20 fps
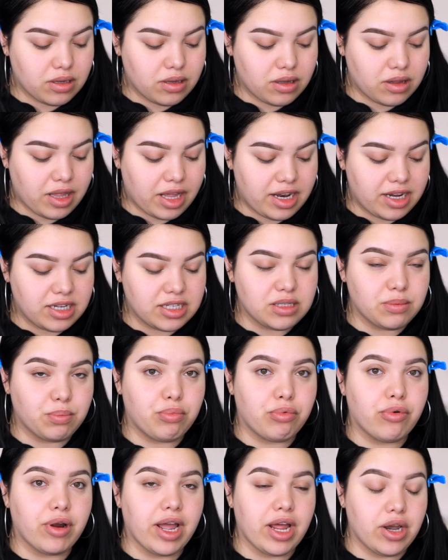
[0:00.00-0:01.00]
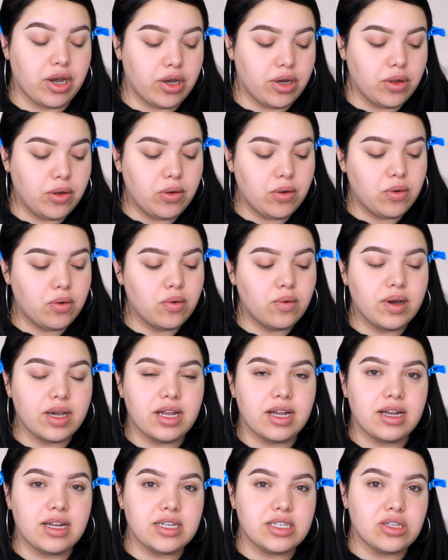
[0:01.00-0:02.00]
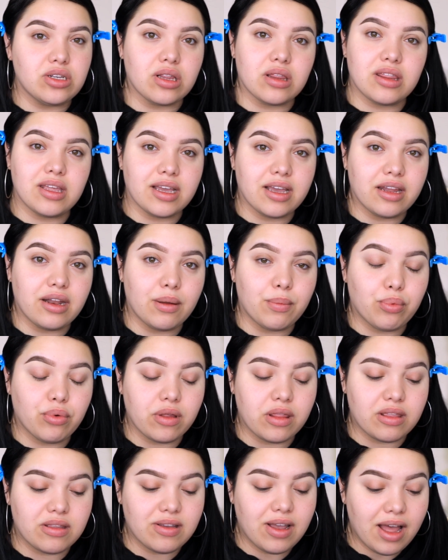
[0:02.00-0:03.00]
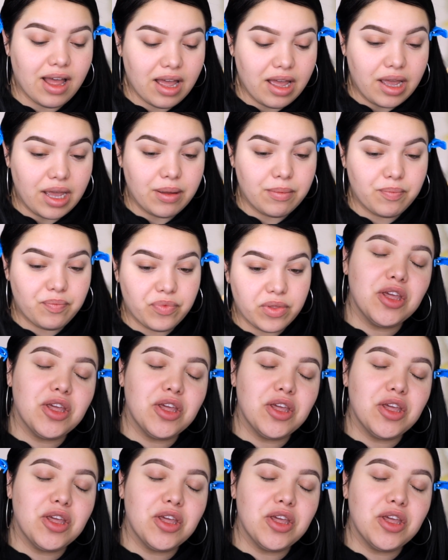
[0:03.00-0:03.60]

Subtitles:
that it's brand new and it needs to thicken up with time.